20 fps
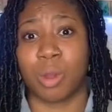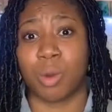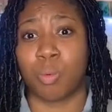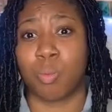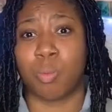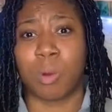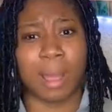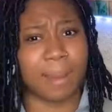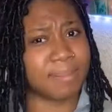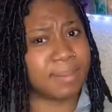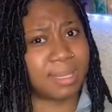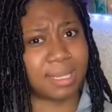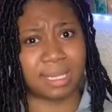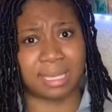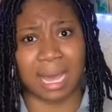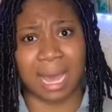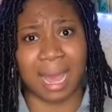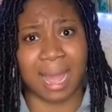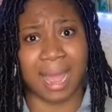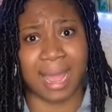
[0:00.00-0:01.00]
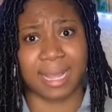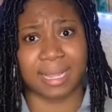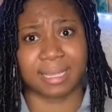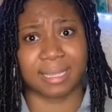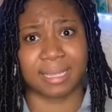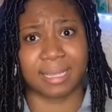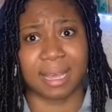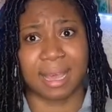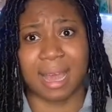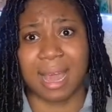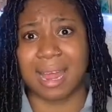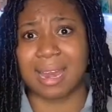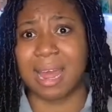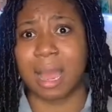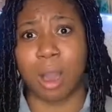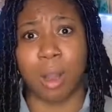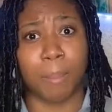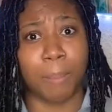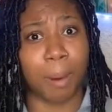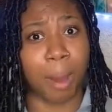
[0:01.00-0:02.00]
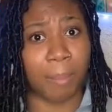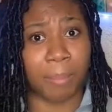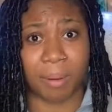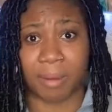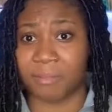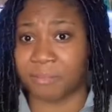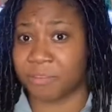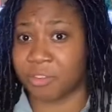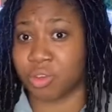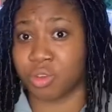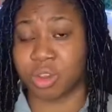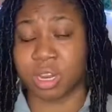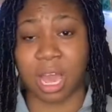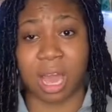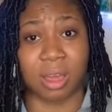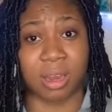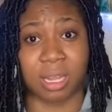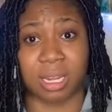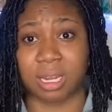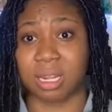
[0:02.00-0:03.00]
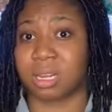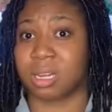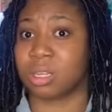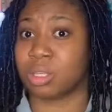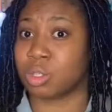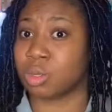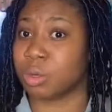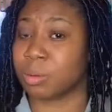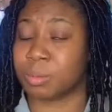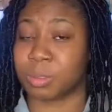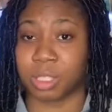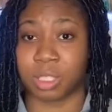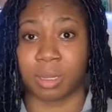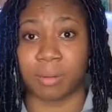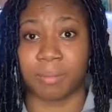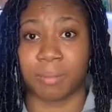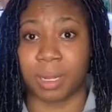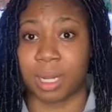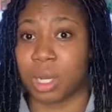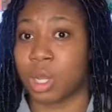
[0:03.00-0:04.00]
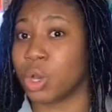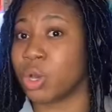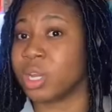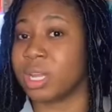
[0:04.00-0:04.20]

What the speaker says: websites, and I'll pop a few down in the description below.